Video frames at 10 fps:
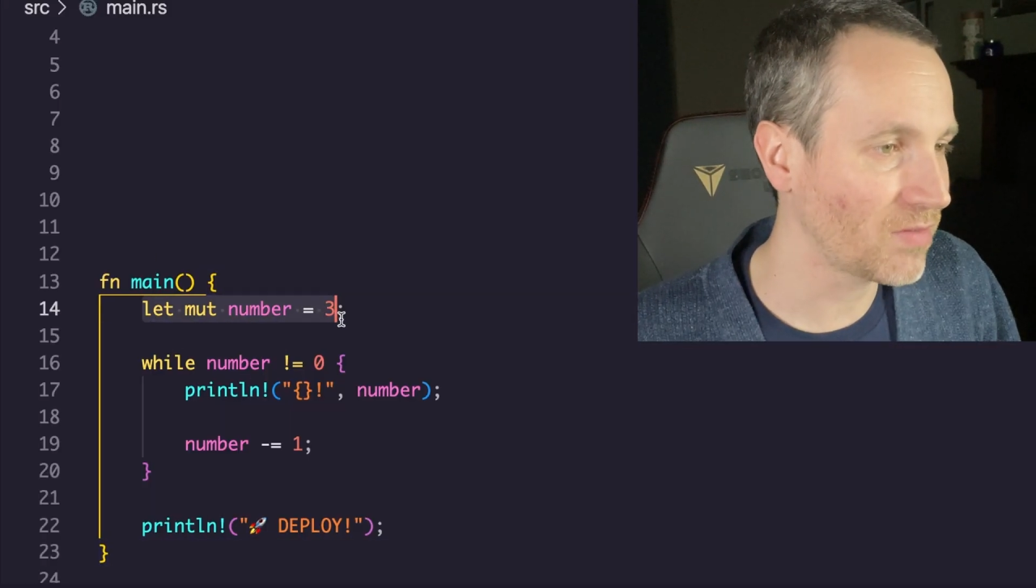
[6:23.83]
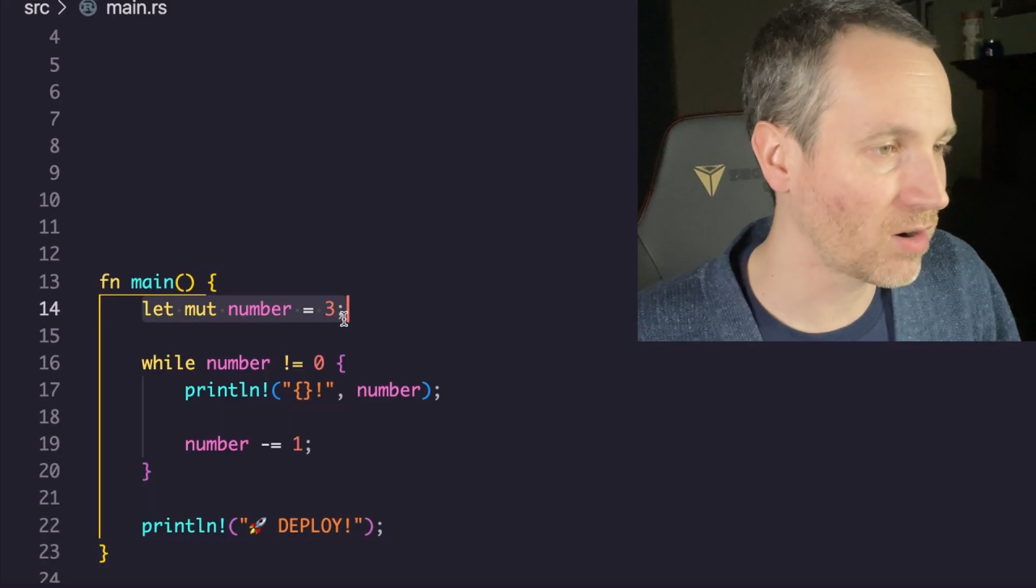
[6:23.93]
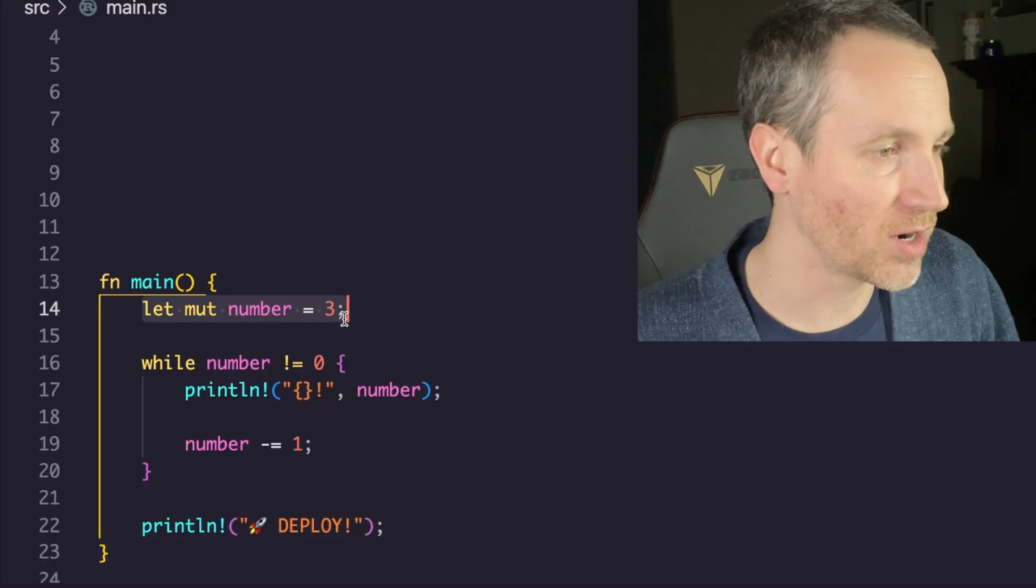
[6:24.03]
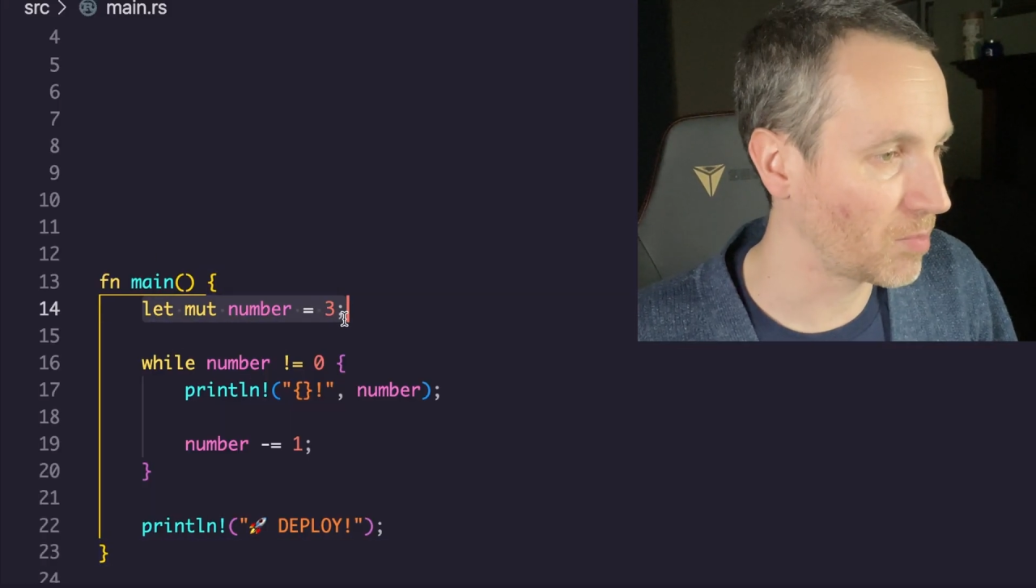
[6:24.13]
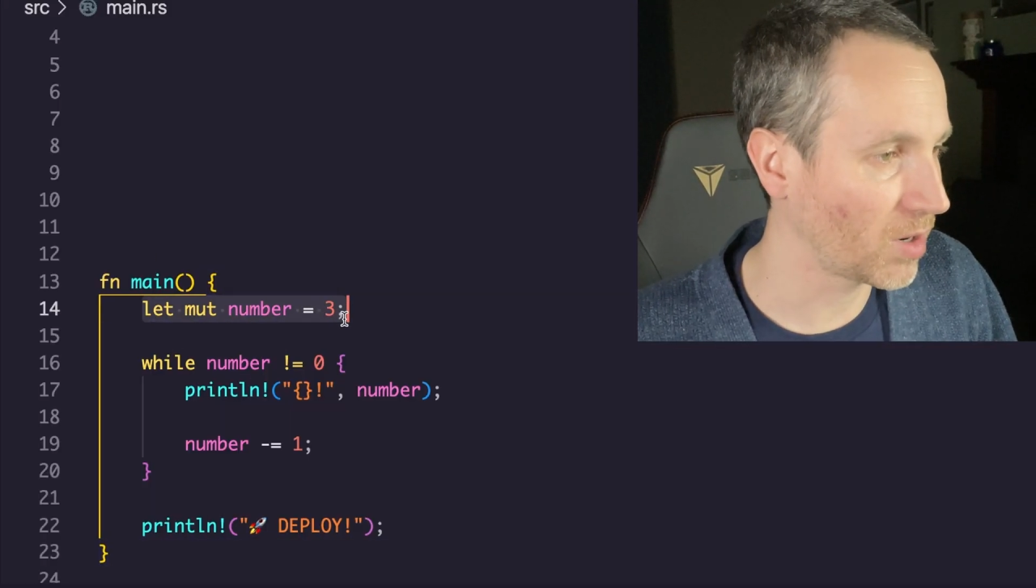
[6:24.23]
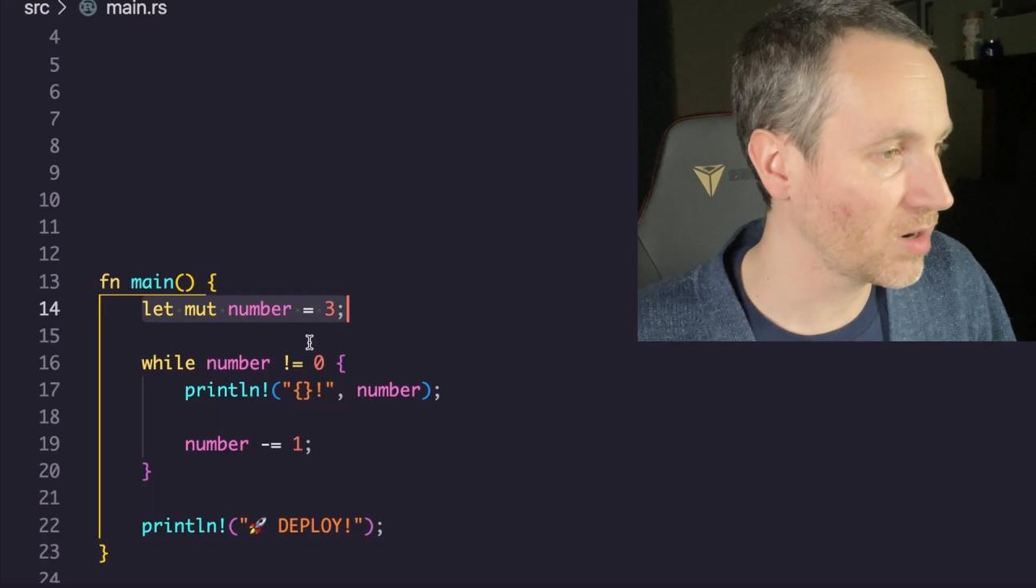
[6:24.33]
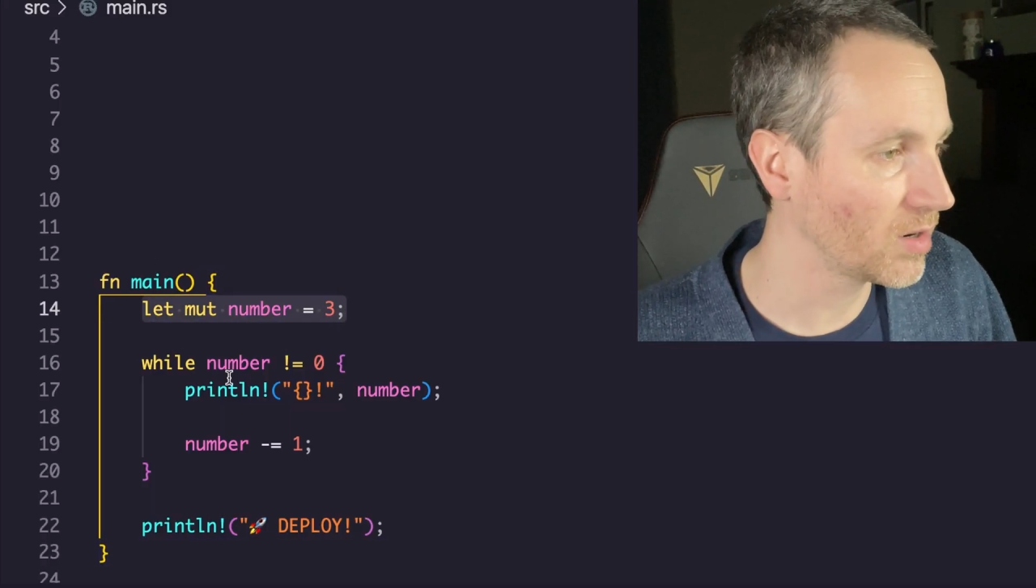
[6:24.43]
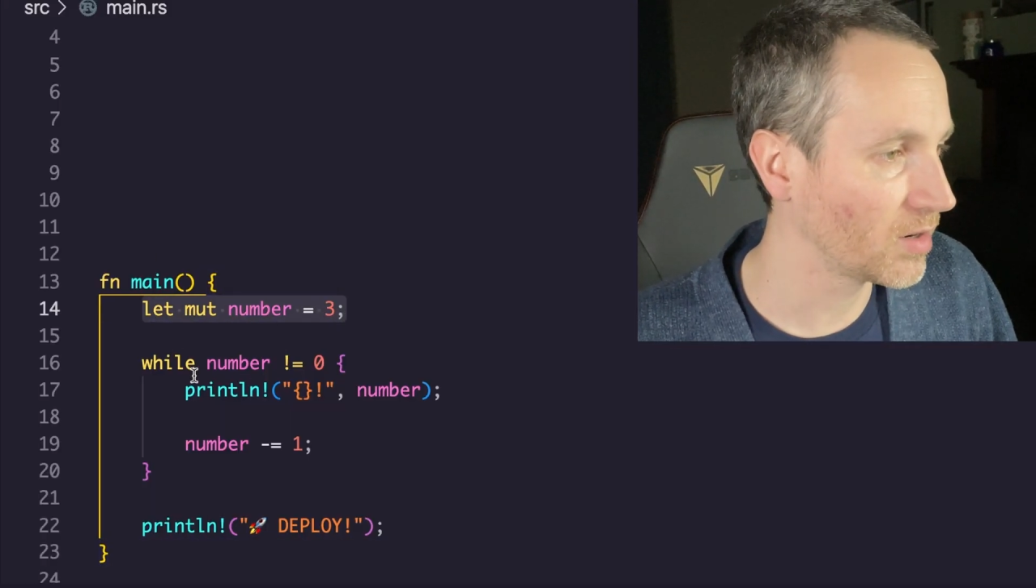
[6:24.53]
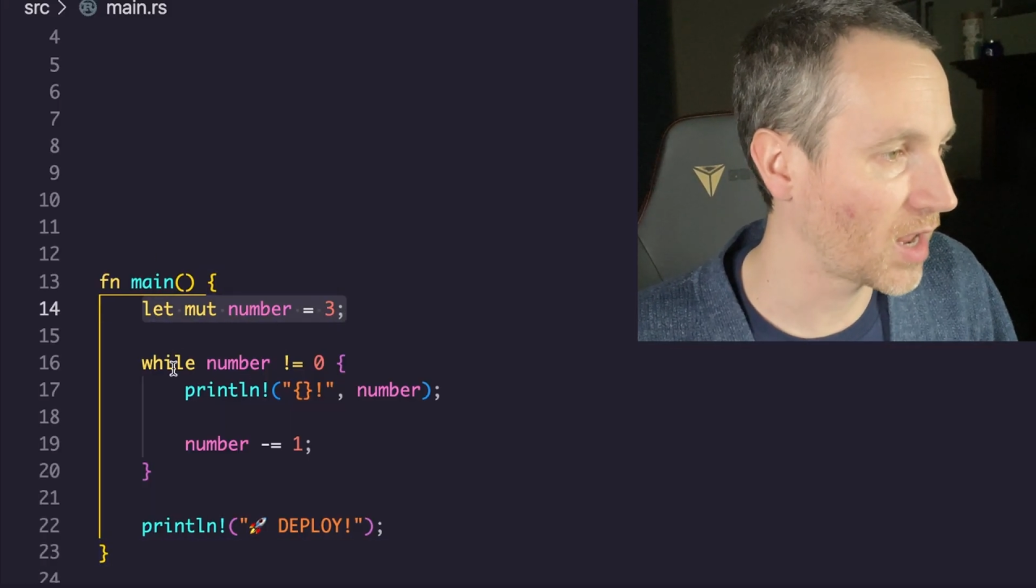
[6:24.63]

our number,